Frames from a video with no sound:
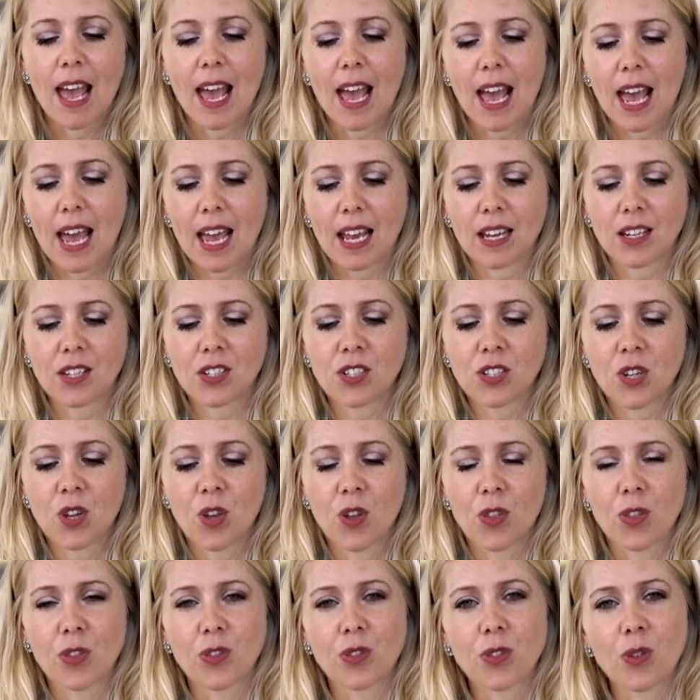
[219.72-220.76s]
And
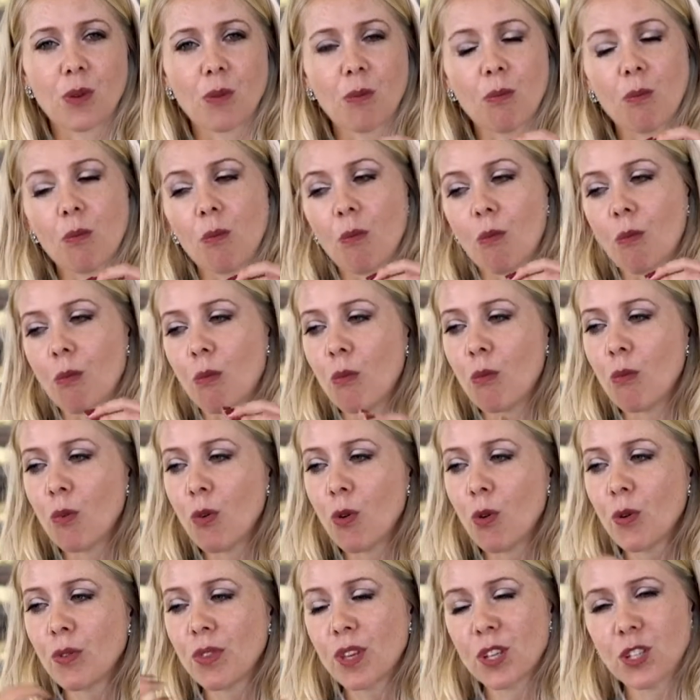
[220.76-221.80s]
the
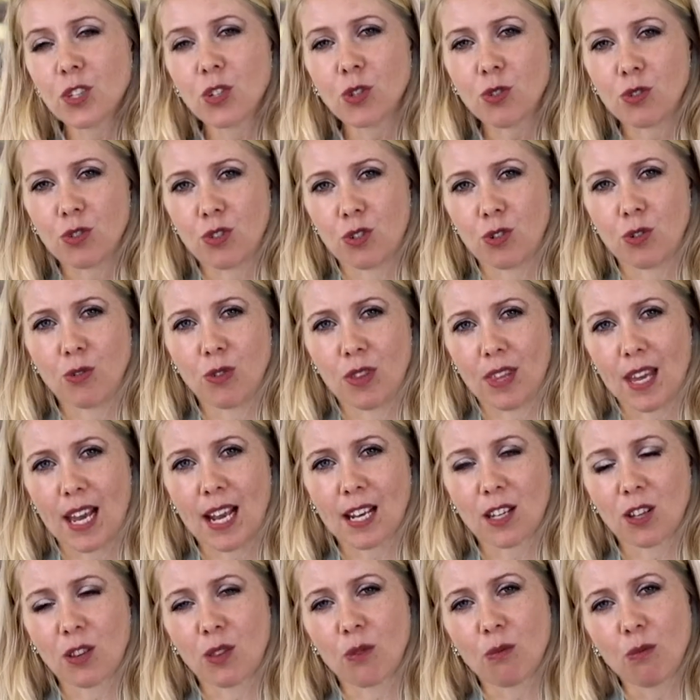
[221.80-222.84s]
more that you do
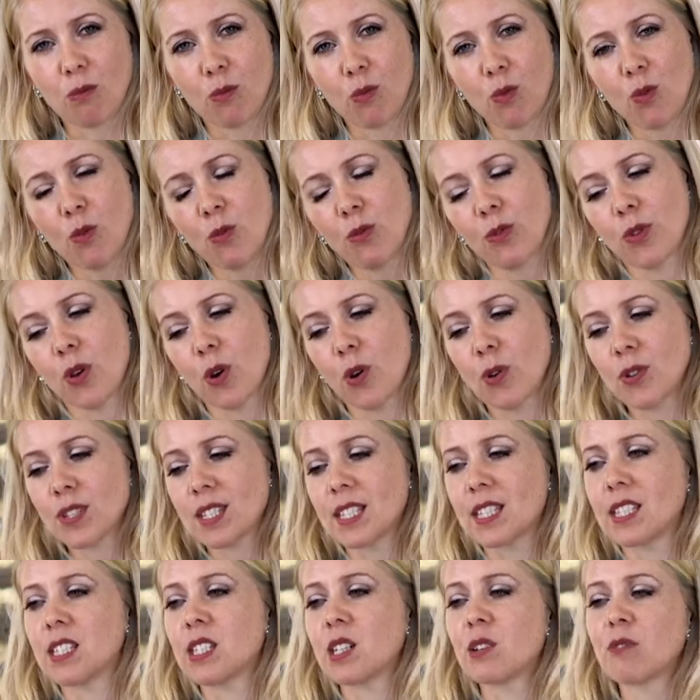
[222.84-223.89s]
that, the more
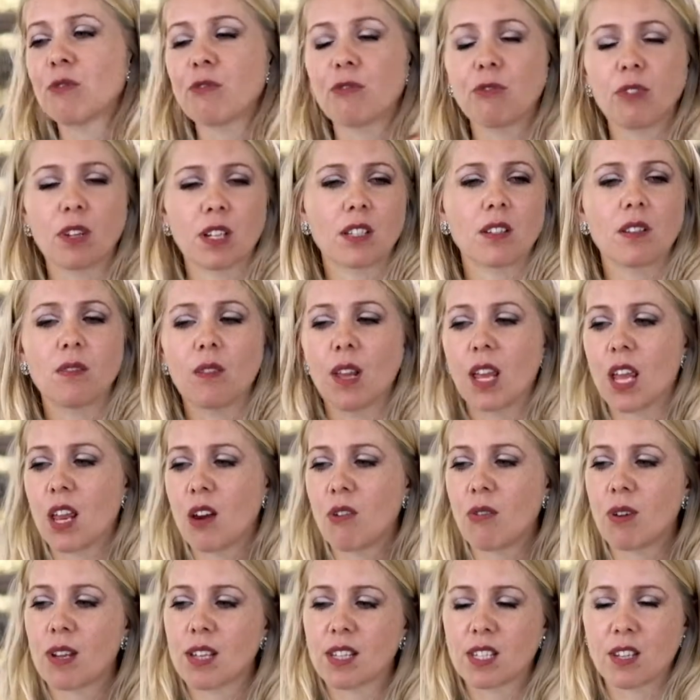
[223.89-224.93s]
those different
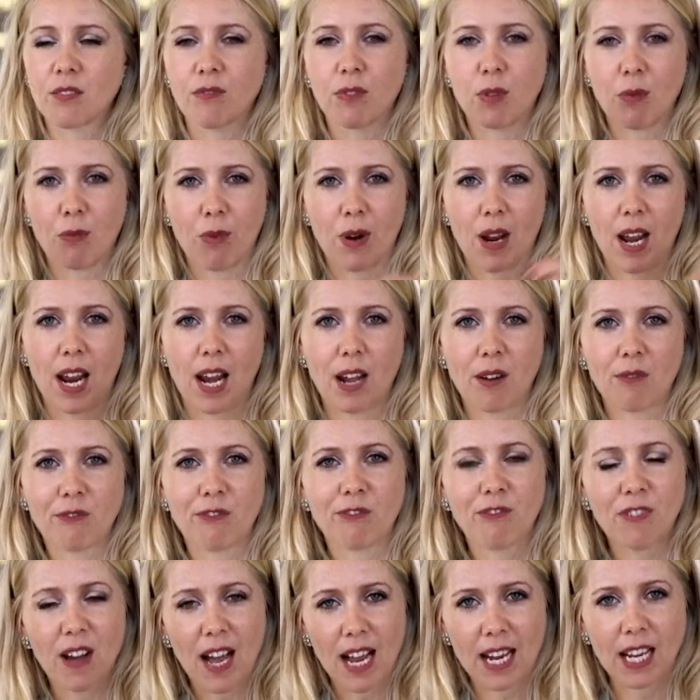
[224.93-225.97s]
areas of the brain
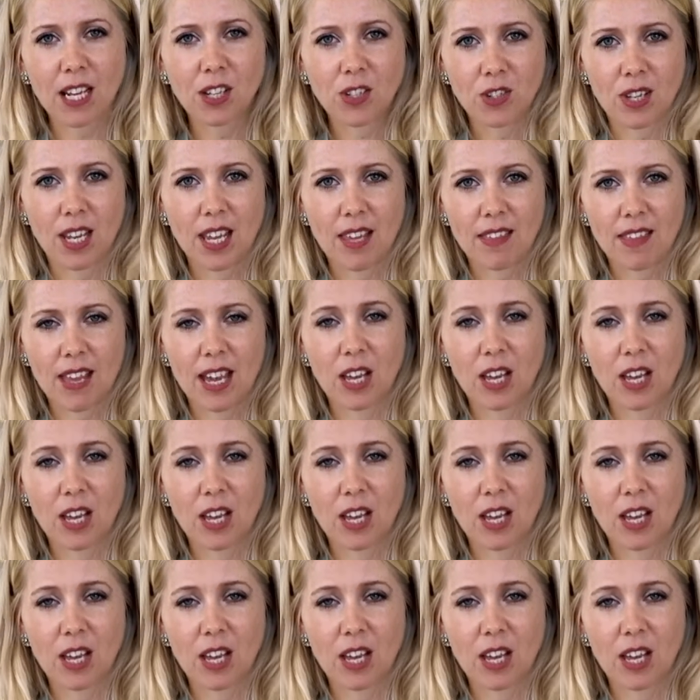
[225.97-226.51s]
fire together